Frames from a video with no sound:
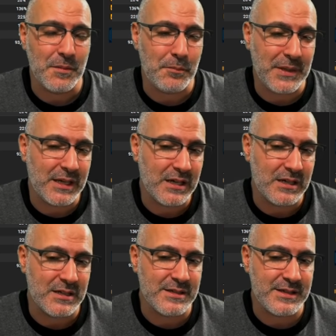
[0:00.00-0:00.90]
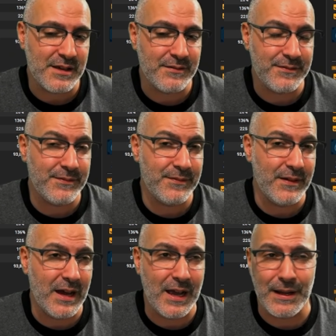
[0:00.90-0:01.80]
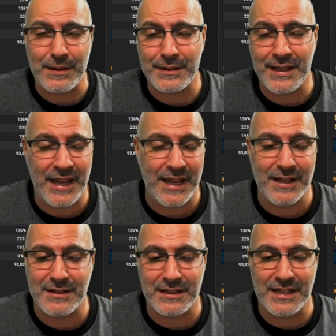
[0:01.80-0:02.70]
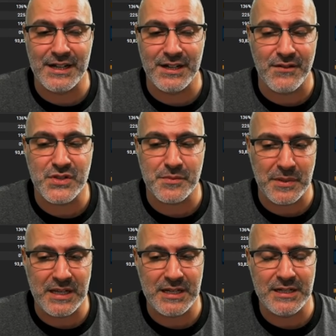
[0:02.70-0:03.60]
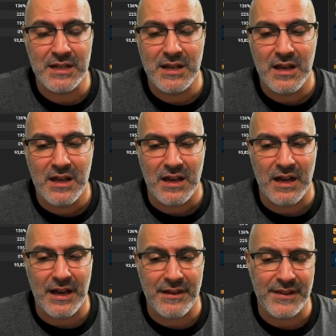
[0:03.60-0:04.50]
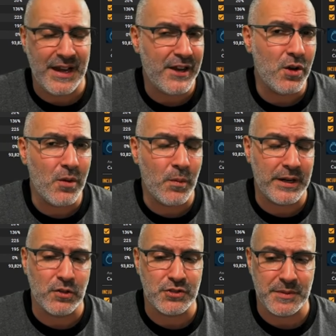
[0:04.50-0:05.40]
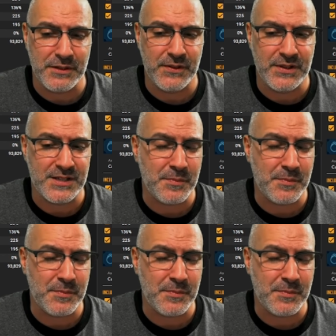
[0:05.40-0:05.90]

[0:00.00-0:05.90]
because if I can't get enough speed, uh, then I know I want to go speed for this.